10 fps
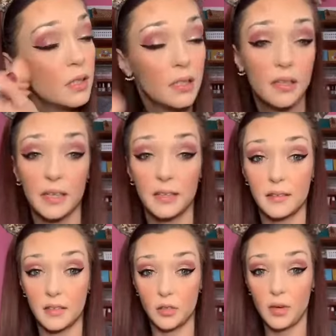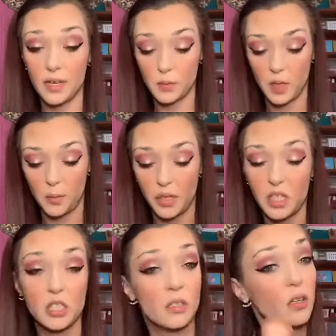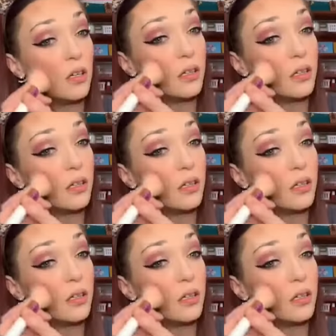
Like, you guys want a beachy look,